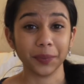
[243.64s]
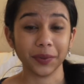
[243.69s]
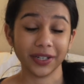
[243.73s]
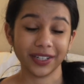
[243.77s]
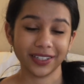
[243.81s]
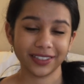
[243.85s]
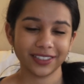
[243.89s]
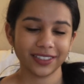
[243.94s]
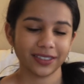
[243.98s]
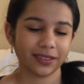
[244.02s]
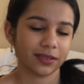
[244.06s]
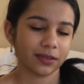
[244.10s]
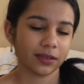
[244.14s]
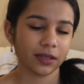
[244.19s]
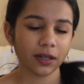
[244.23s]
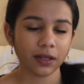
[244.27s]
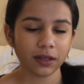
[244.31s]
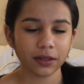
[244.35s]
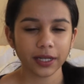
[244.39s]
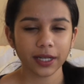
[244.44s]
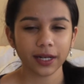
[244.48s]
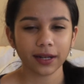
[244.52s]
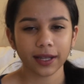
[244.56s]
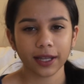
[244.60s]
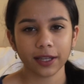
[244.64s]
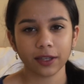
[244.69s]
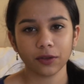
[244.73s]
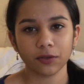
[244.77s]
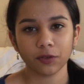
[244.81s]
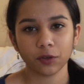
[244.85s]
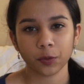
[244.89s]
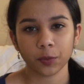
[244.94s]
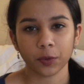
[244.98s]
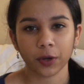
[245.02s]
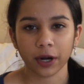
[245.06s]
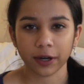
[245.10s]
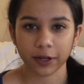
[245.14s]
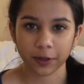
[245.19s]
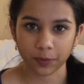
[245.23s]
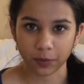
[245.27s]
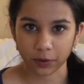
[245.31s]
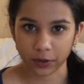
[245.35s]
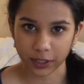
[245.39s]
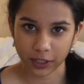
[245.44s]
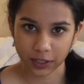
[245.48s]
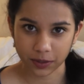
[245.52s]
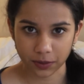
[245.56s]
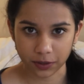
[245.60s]
but just you know it'll get you a few brownie
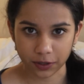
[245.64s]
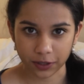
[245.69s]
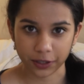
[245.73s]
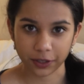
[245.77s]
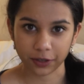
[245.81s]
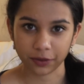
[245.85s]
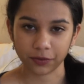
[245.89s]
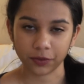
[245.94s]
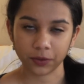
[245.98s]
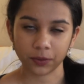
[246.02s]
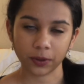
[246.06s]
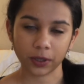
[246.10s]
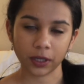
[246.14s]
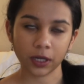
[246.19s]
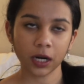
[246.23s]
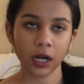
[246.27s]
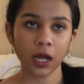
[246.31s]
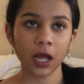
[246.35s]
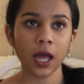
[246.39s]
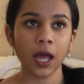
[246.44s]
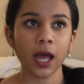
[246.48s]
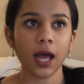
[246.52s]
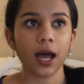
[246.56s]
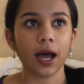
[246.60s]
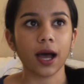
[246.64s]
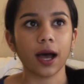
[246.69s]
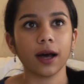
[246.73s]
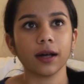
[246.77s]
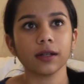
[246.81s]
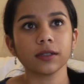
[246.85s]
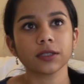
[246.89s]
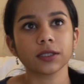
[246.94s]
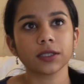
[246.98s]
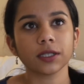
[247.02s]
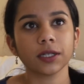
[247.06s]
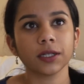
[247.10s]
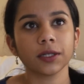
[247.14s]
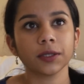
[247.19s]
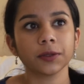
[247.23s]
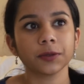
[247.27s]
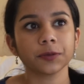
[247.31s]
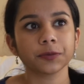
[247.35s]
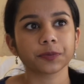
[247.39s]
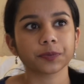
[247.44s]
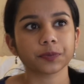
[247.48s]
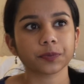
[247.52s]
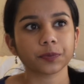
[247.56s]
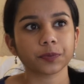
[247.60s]
points with your interviewer
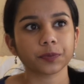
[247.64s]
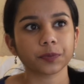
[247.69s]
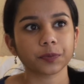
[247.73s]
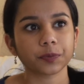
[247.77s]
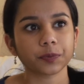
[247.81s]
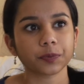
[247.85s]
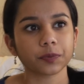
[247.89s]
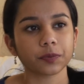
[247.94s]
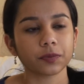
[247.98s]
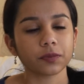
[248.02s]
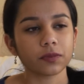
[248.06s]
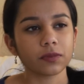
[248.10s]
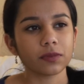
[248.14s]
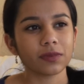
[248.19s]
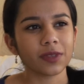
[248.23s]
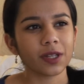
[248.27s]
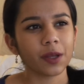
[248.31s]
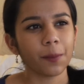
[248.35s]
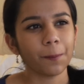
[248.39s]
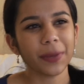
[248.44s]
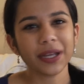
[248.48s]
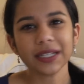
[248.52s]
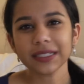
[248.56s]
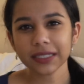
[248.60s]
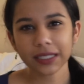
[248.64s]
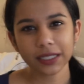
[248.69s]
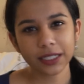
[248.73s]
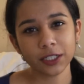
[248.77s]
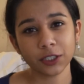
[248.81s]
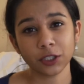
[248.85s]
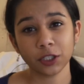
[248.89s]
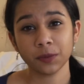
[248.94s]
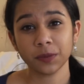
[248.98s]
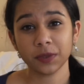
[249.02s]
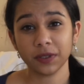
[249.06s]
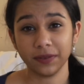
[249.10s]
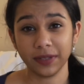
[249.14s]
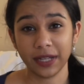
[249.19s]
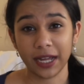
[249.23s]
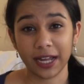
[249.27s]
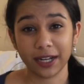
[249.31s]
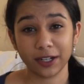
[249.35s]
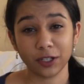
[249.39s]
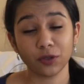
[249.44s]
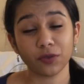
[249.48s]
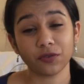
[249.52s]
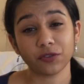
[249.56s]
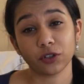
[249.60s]
also basically in terms of
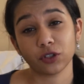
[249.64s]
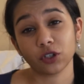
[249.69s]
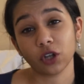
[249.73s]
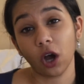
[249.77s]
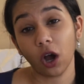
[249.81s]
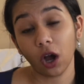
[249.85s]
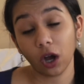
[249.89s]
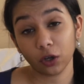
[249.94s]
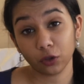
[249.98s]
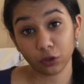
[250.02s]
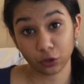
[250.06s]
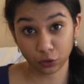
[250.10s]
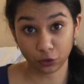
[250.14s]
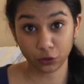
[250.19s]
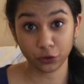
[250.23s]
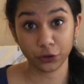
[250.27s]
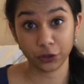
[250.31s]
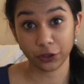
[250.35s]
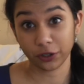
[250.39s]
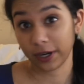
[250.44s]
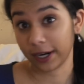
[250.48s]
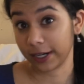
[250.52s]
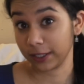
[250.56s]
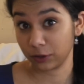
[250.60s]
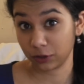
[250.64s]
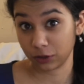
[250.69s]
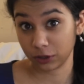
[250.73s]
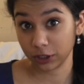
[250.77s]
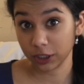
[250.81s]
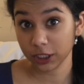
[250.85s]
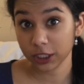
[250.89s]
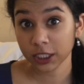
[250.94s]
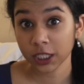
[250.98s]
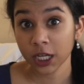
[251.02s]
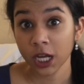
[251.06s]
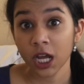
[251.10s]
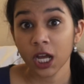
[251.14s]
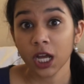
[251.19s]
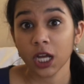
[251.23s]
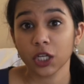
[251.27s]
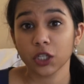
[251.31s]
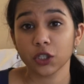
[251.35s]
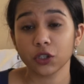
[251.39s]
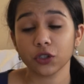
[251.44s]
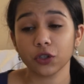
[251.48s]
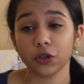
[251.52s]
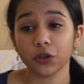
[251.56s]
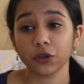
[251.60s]
that you have to talk through your answers
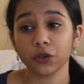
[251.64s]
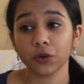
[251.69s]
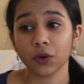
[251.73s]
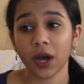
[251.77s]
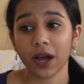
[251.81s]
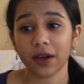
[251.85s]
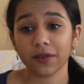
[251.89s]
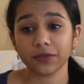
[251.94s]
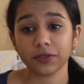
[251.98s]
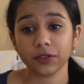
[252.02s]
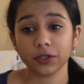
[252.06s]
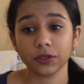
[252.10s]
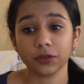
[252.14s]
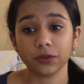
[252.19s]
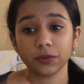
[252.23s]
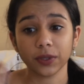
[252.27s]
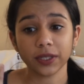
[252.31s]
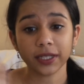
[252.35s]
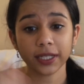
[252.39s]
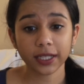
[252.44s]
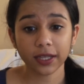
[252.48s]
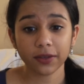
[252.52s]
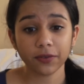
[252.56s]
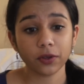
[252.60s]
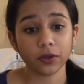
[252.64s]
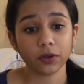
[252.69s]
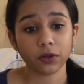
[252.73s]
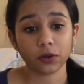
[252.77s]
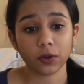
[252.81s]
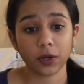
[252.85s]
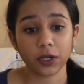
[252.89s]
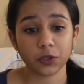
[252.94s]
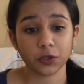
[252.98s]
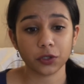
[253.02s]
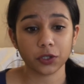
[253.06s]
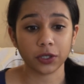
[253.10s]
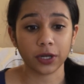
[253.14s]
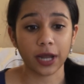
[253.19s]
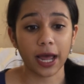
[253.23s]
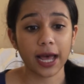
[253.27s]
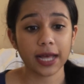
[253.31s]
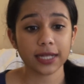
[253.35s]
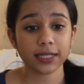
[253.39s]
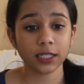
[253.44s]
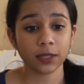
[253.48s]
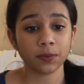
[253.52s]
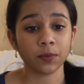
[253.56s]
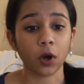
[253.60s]
so you have to when they give you your question
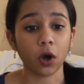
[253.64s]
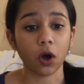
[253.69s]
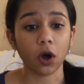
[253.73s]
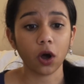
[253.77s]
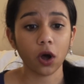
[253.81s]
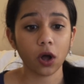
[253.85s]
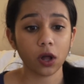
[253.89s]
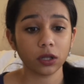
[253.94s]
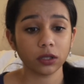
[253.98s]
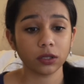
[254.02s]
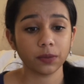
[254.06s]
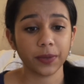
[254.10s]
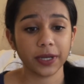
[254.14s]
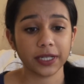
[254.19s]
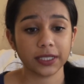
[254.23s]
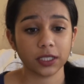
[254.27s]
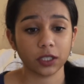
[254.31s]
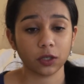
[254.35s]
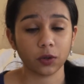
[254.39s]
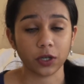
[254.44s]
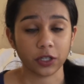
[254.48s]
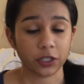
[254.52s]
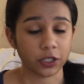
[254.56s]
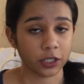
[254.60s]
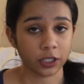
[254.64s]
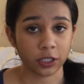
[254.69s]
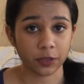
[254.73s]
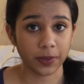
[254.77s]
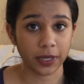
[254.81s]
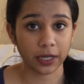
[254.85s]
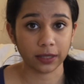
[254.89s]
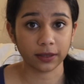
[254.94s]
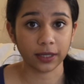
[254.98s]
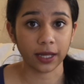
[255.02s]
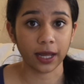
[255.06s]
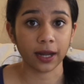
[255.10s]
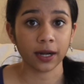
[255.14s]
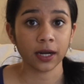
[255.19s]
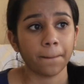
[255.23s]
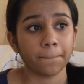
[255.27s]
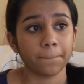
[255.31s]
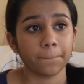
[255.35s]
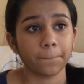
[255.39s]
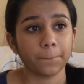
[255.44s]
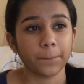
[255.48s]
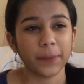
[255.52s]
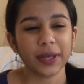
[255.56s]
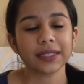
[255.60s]
ask them all the basic questions about that
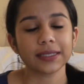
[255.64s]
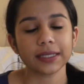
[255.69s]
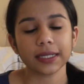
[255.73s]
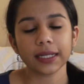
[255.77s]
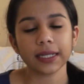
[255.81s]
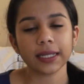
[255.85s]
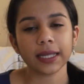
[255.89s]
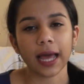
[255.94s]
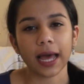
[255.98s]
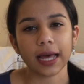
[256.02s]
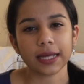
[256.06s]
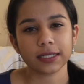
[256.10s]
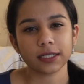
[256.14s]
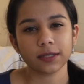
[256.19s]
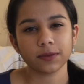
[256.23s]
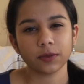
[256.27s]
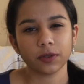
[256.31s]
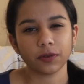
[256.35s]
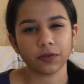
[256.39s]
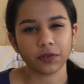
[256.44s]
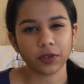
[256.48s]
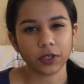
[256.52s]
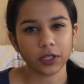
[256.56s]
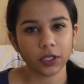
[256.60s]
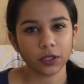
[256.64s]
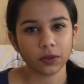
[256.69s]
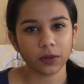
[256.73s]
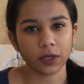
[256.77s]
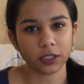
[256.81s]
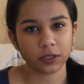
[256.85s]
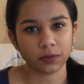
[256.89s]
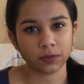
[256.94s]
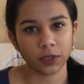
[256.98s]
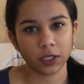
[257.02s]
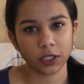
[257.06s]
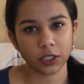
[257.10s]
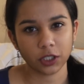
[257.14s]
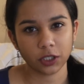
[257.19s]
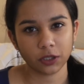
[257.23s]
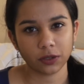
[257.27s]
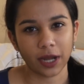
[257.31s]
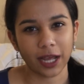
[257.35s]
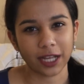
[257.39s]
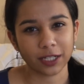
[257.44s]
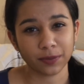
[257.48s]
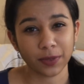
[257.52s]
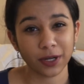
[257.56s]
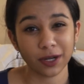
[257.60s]
Basically ask them to feed you as much
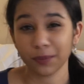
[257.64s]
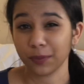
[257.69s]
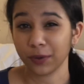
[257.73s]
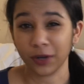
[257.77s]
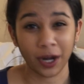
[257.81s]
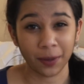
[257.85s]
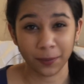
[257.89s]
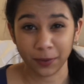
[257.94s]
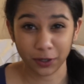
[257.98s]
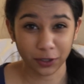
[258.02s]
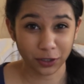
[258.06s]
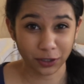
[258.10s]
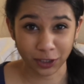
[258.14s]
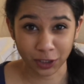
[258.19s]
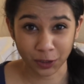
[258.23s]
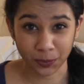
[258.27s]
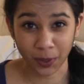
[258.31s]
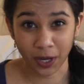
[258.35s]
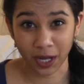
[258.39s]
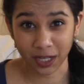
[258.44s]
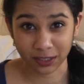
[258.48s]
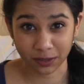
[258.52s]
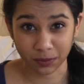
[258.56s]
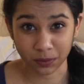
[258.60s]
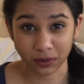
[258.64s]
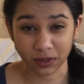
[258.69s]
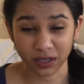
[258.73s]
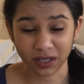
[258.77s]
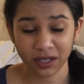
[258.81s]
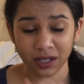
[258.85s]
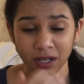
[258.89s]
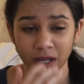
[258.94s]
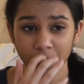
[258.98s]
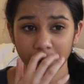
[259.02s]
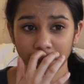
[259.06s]
as many parameters as possible.